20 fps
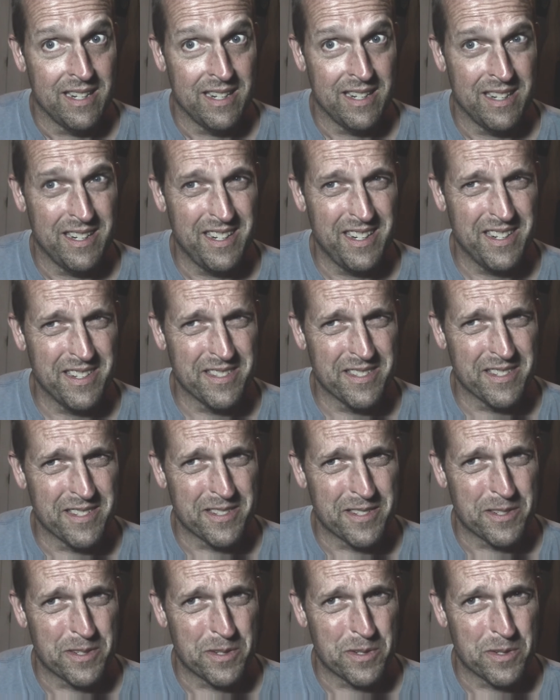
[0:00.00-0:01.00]

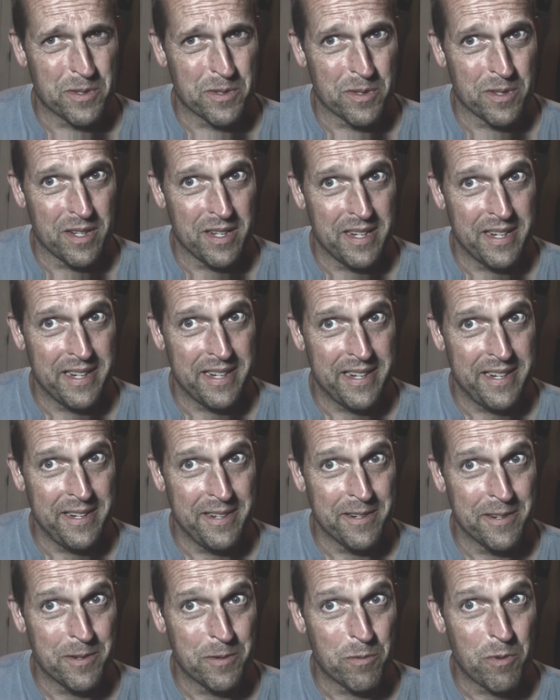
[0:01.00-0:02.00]
other
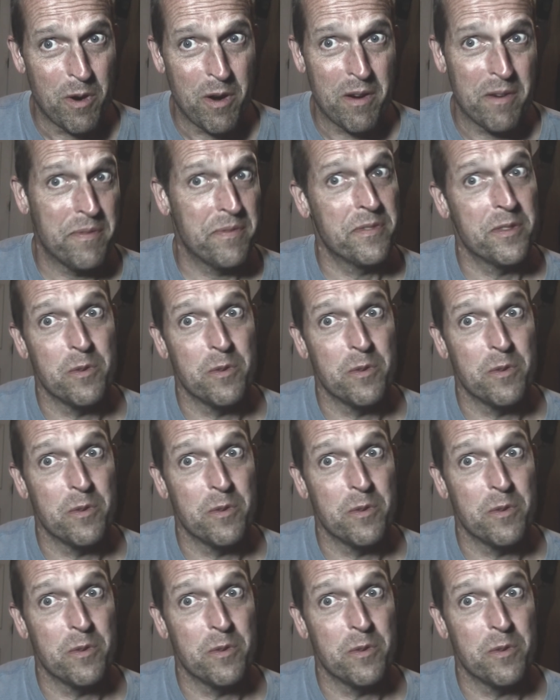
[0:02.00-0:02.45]
off